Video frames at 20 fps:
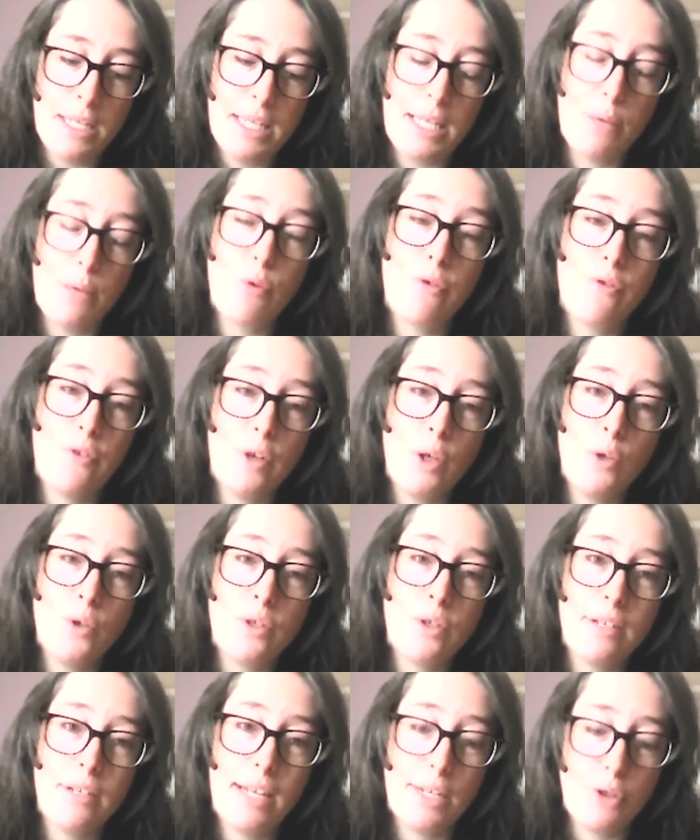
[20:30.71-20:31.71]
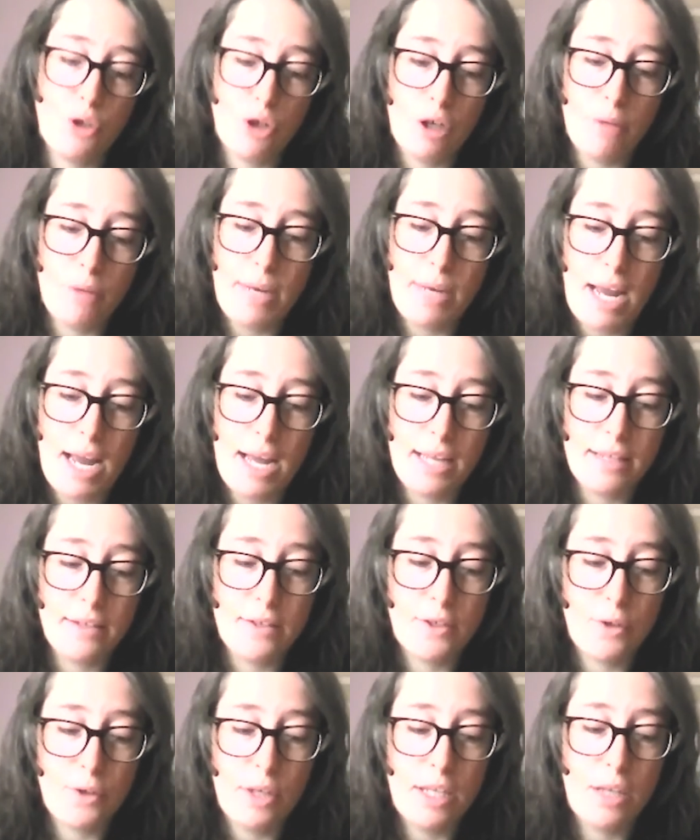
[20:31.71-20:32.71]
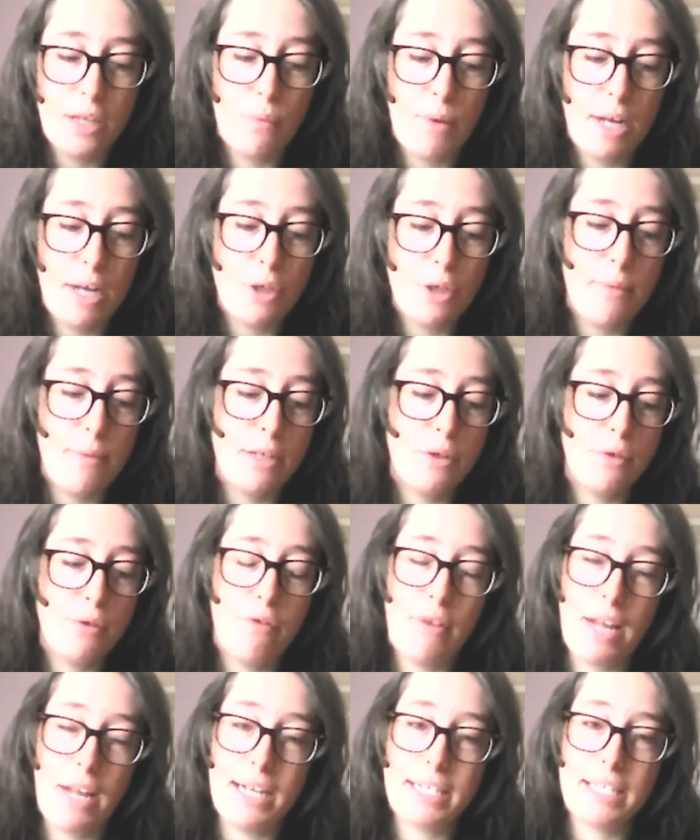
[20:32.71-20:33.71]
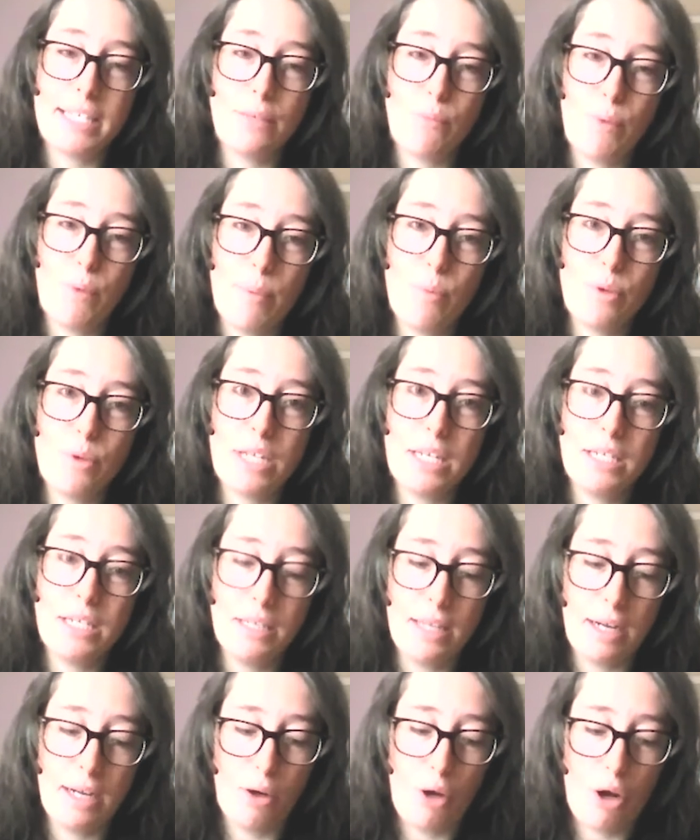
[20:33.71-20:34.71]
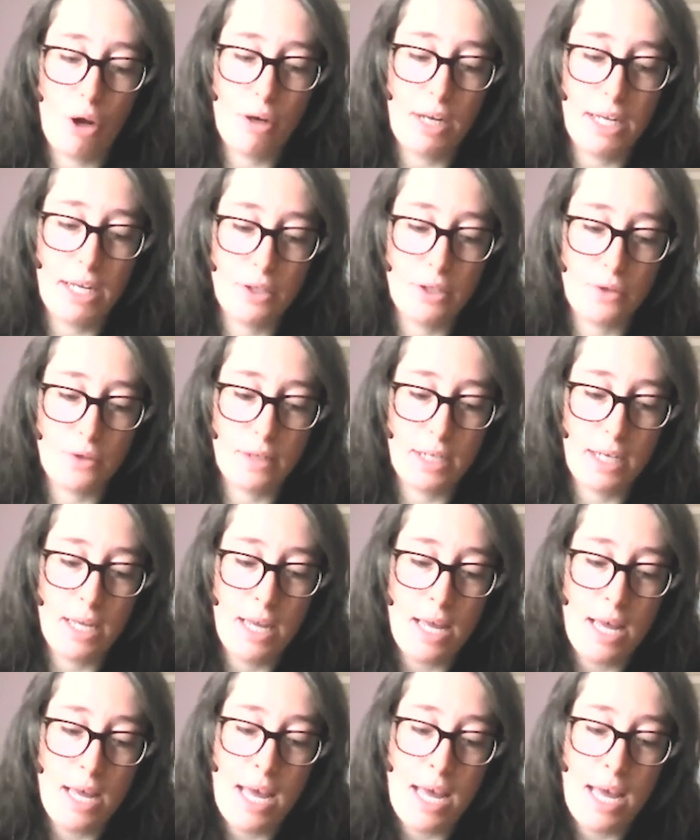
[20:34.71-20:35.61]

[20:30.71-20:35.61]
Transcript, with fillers: They refused to let German hands sully the regimental flags that represented their long history,